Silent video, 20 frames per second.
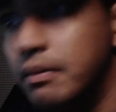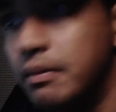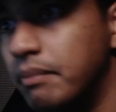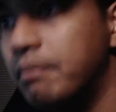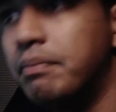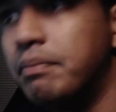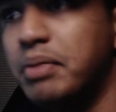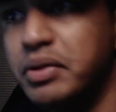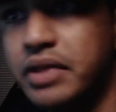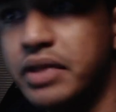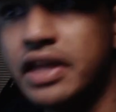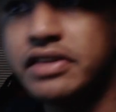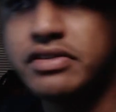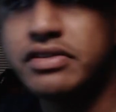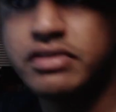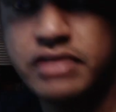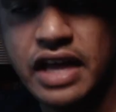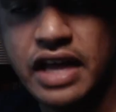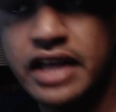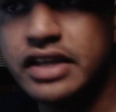but
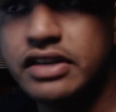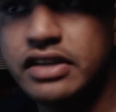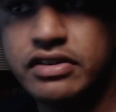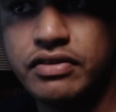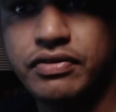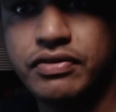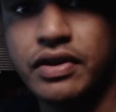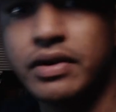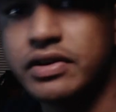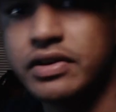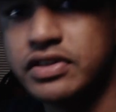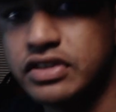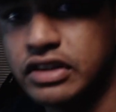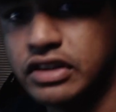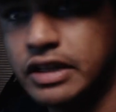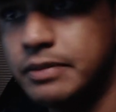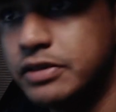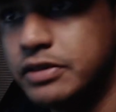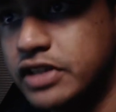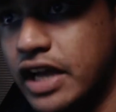that is a very
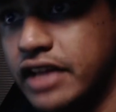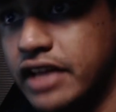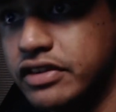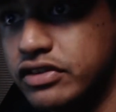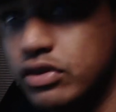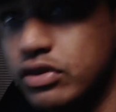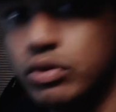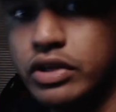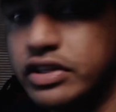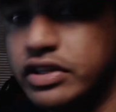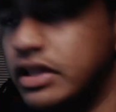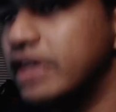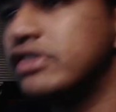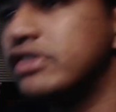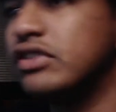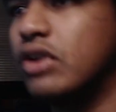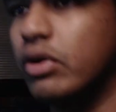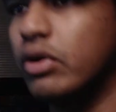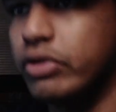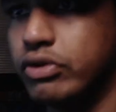slim chance. So
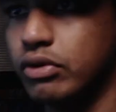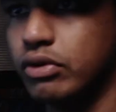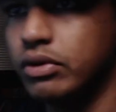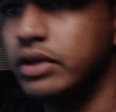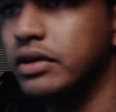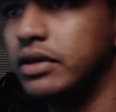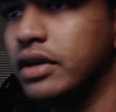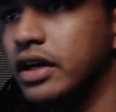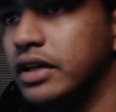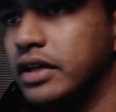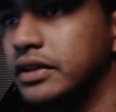let's go through it, huh?